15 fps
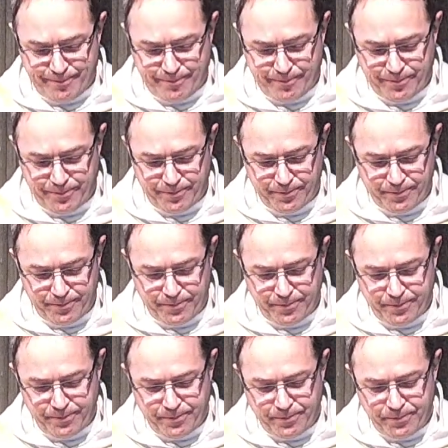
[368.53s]

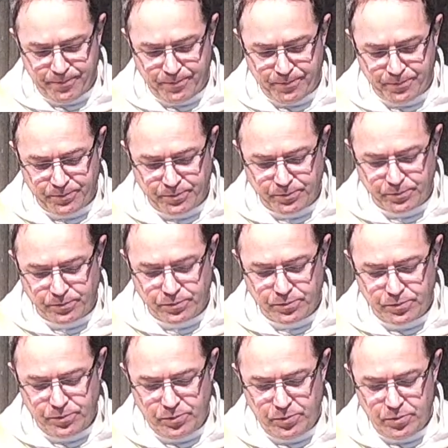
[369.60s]

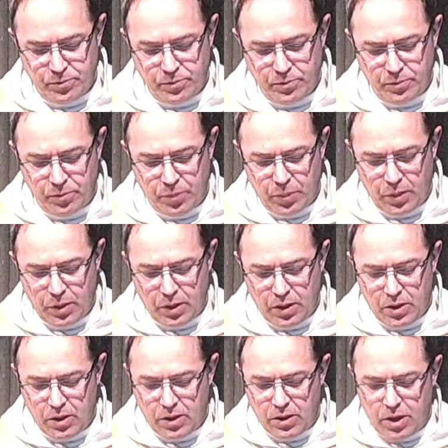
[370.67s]
No one is speaking in this clip.